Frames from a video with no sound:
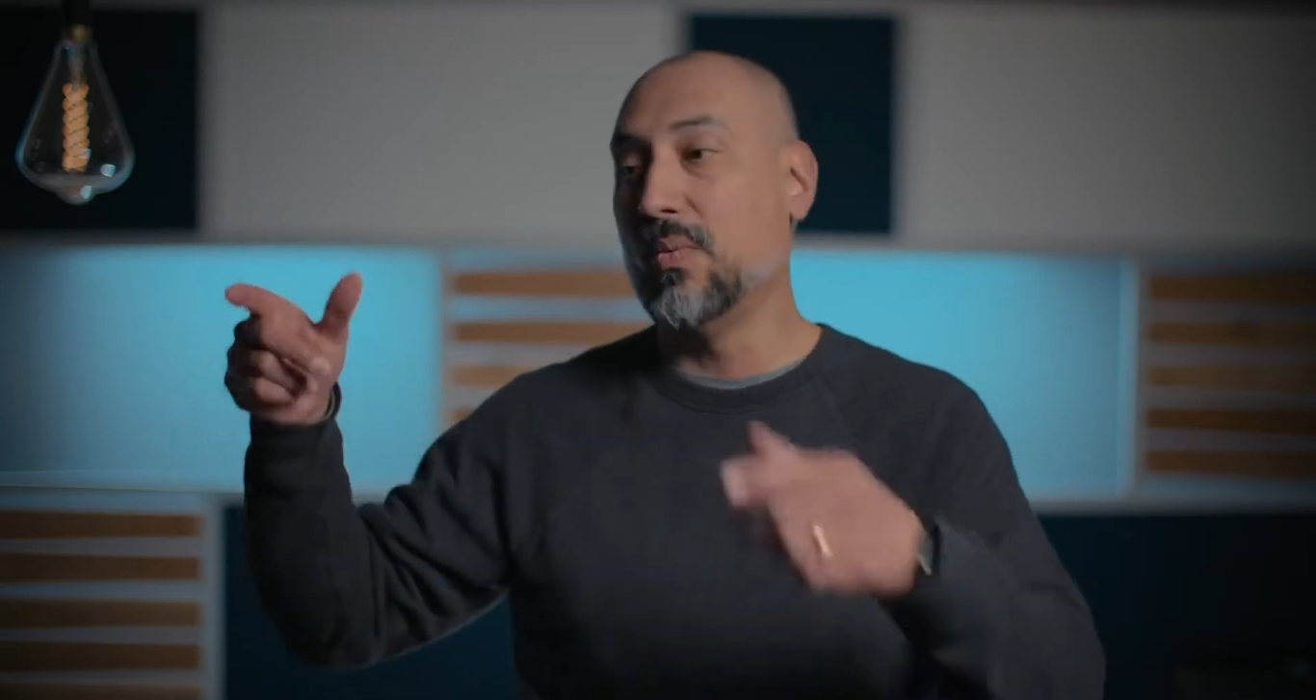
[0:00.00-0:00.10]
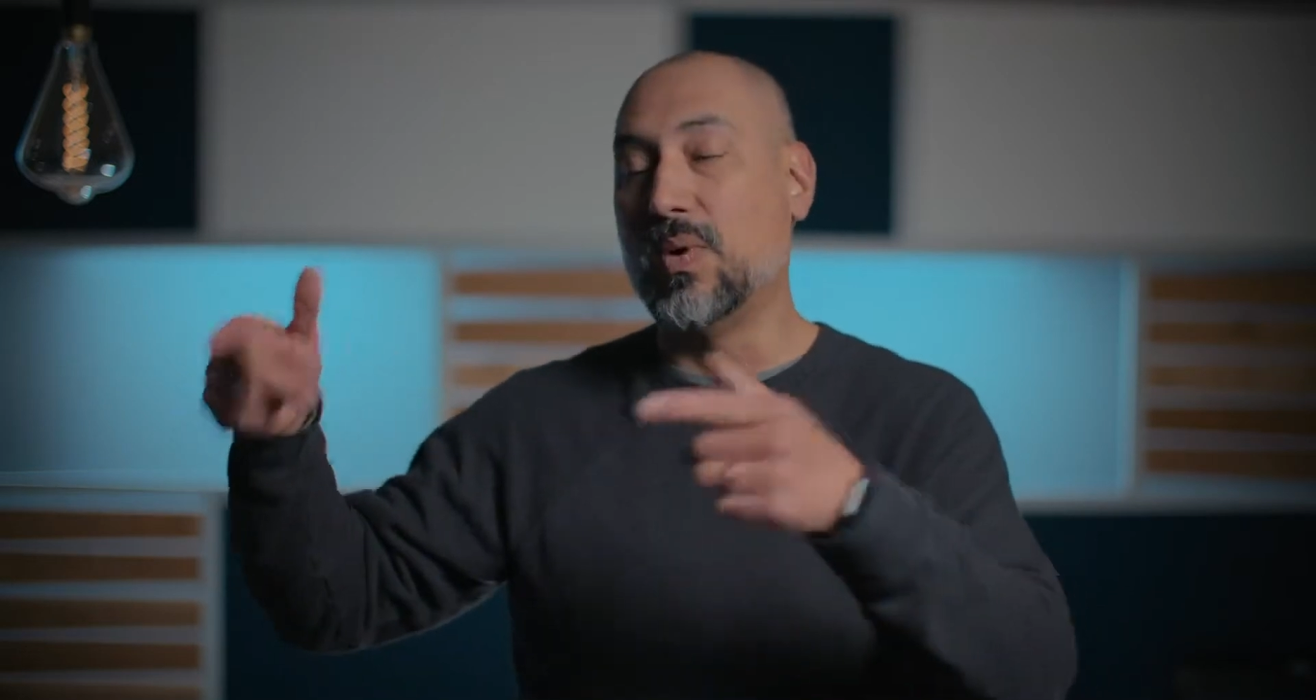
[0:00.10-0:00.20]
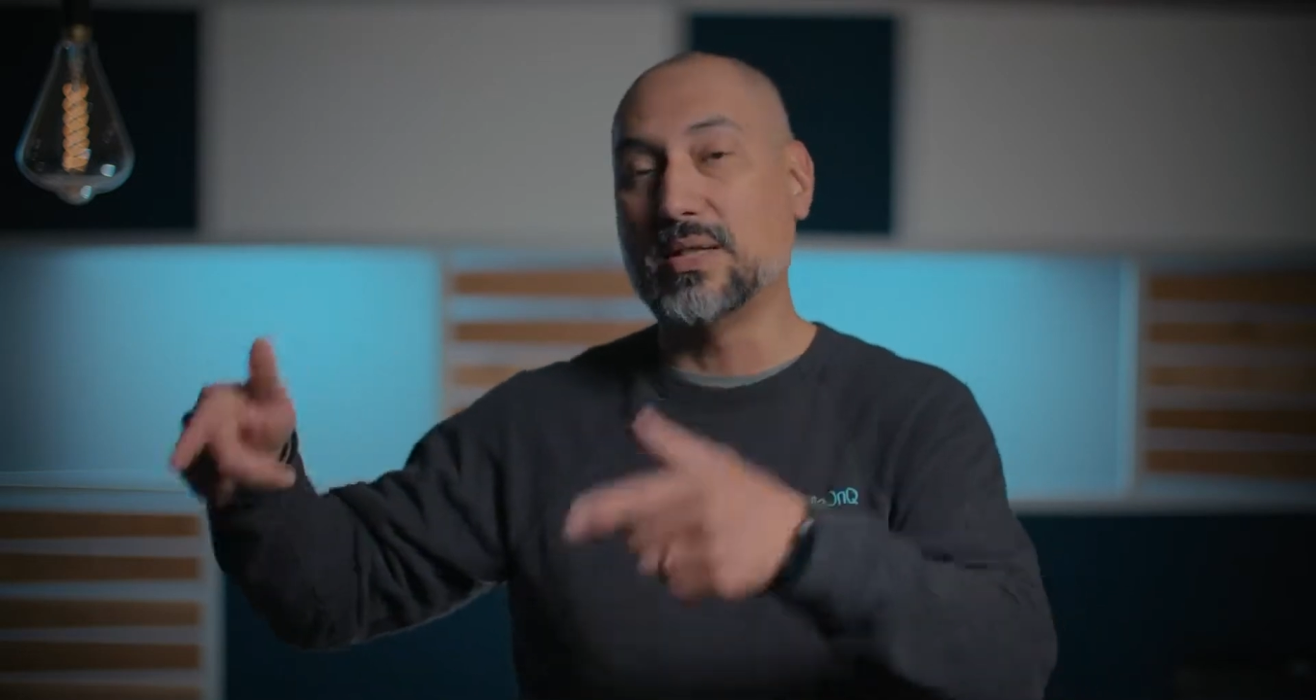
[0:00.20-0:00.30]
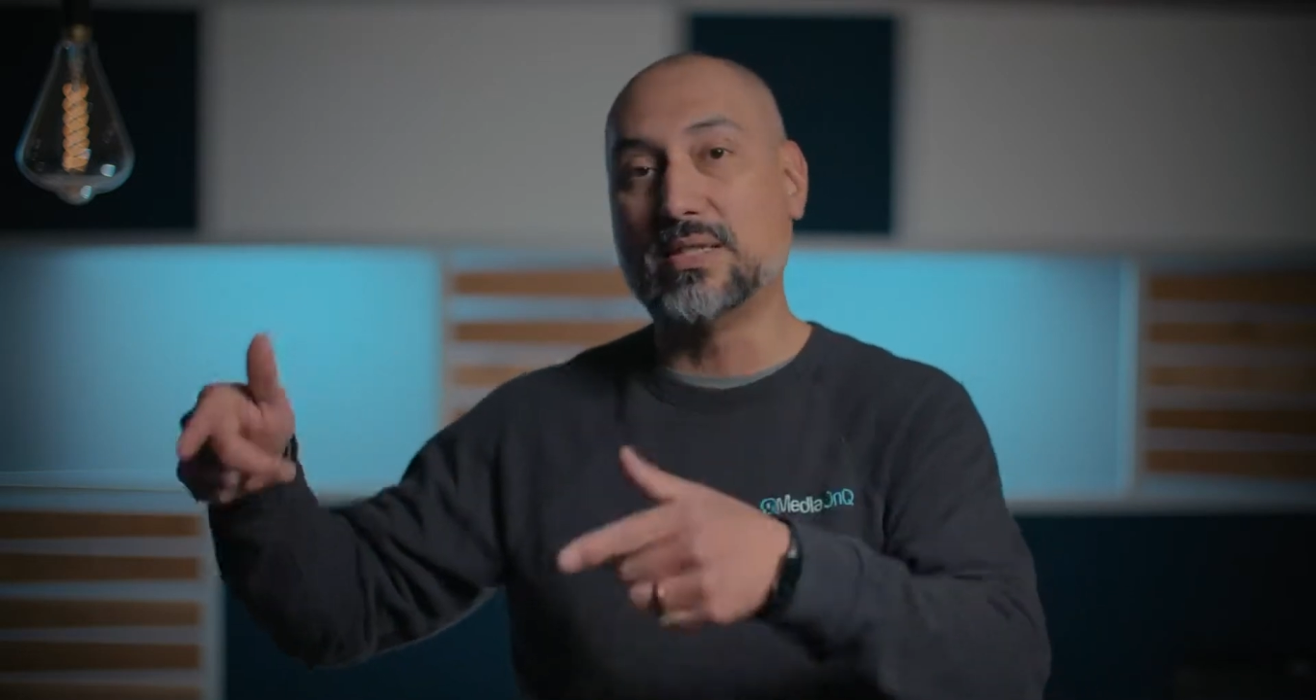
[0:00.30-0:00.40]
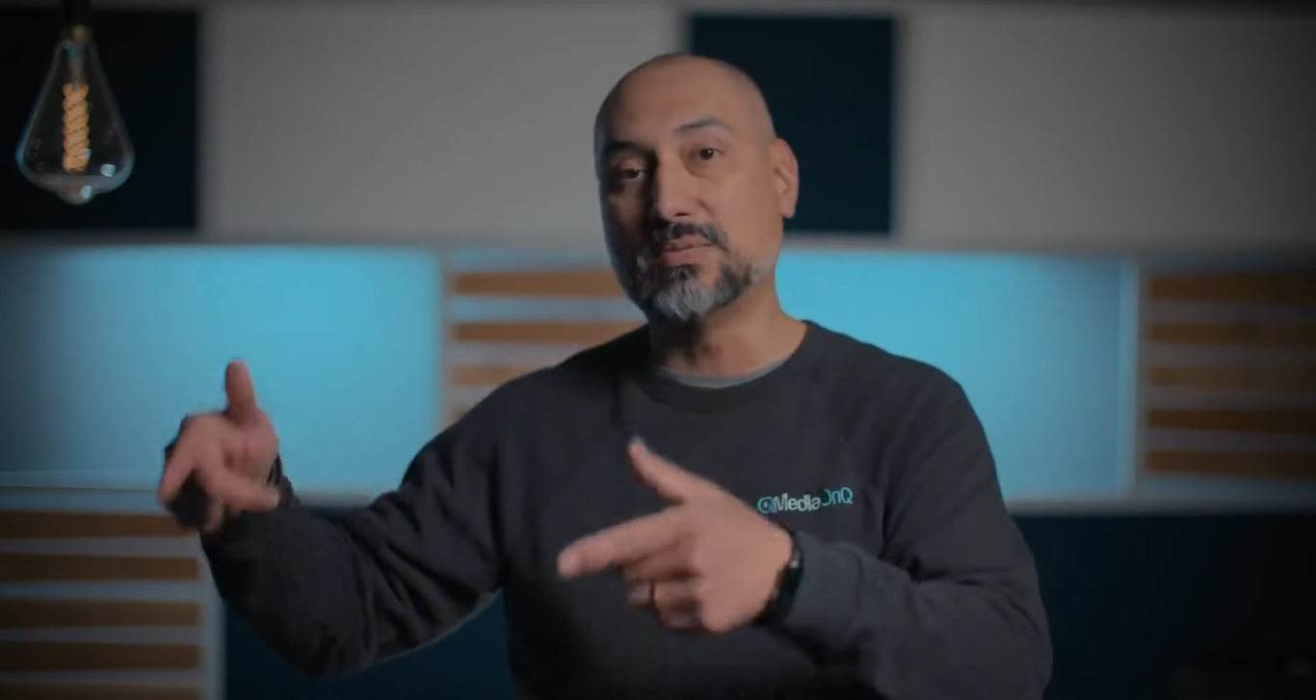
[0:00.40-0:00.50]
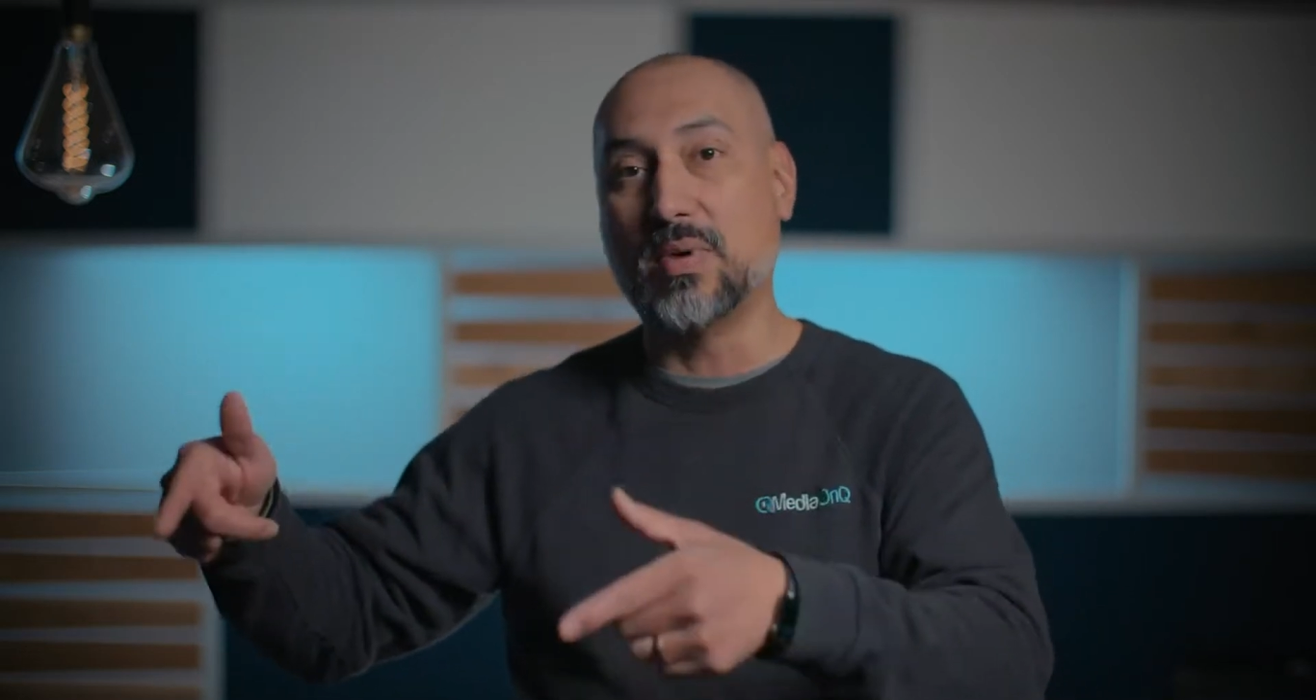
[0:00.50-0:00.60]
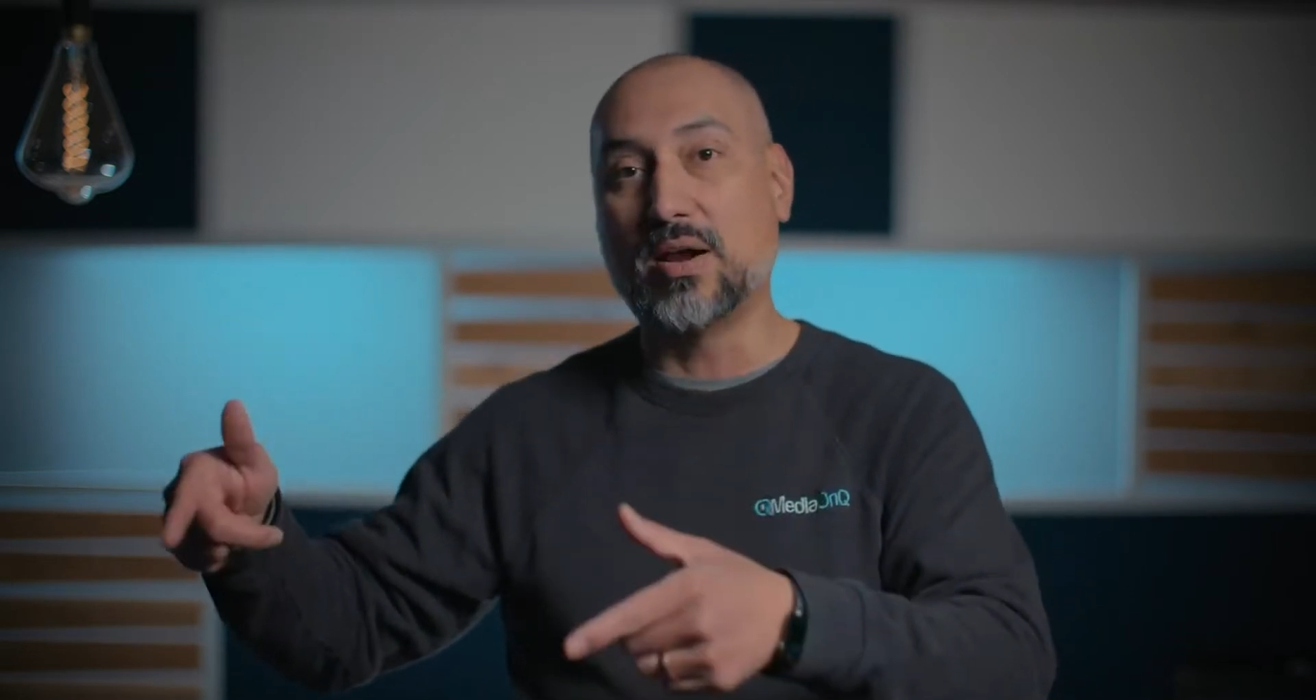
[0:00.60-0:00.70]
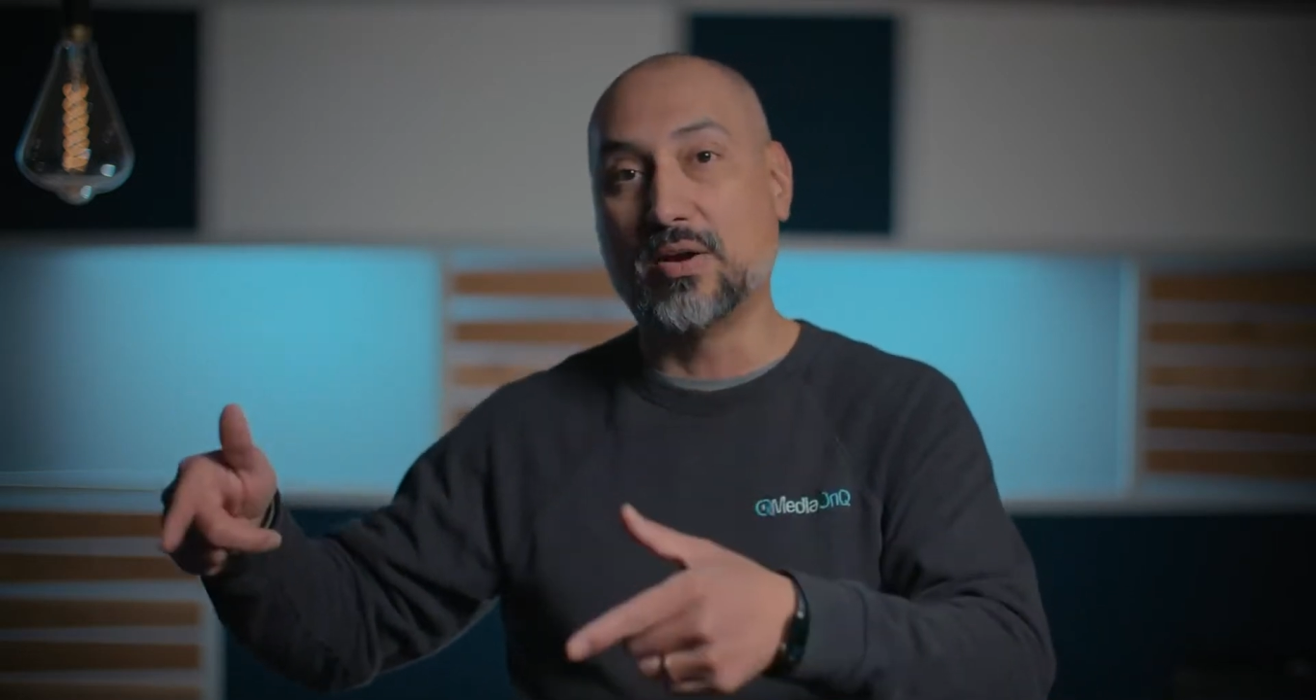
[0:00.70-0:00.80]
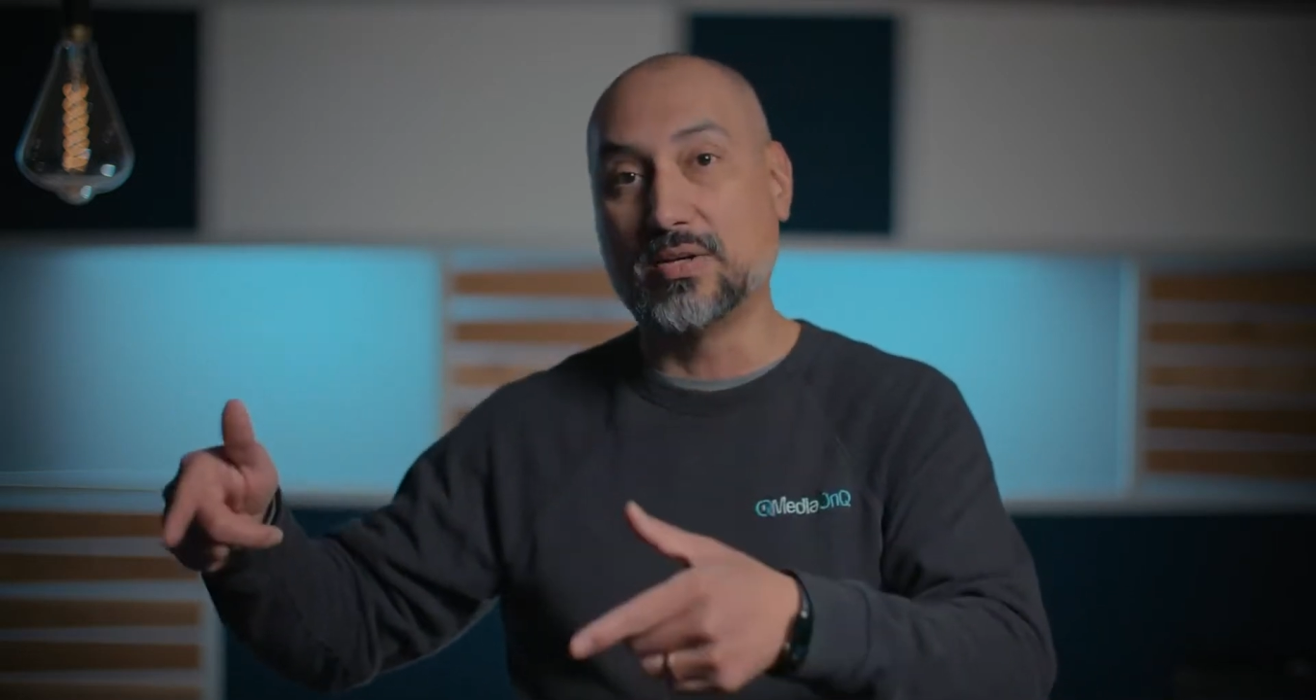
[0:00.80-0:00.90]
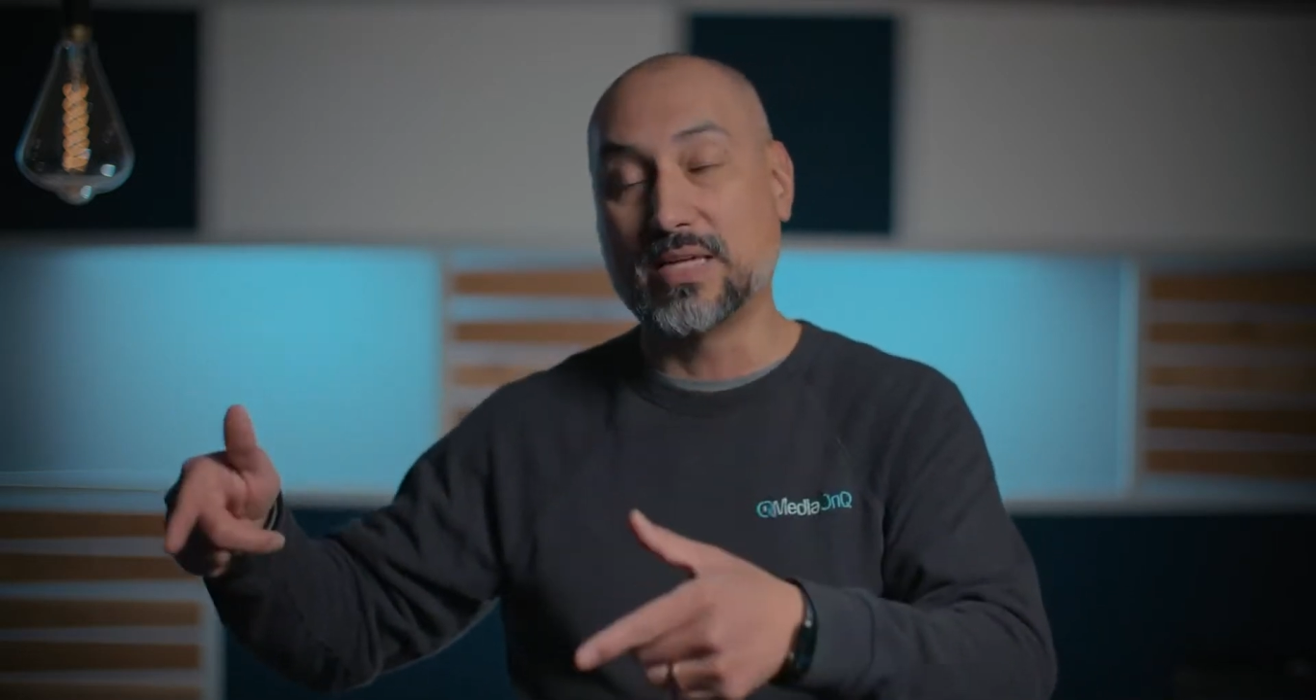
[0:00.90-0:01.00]
what this
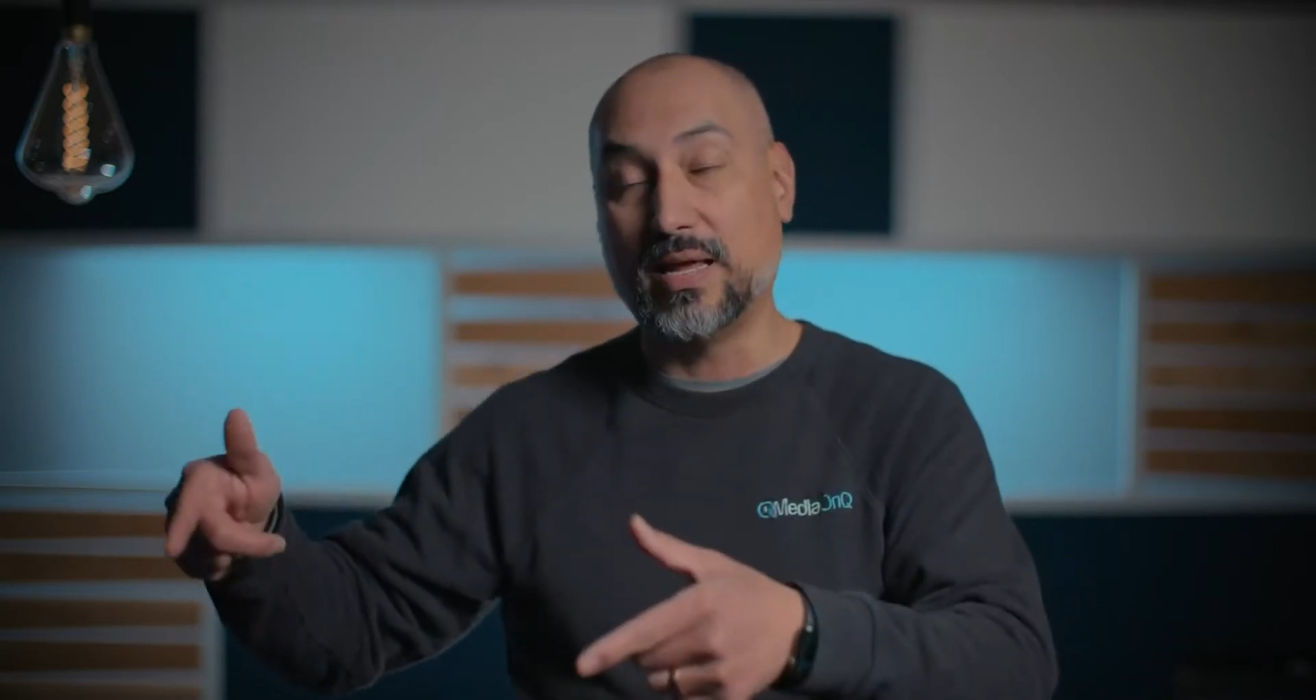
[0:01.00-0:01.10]
monitor is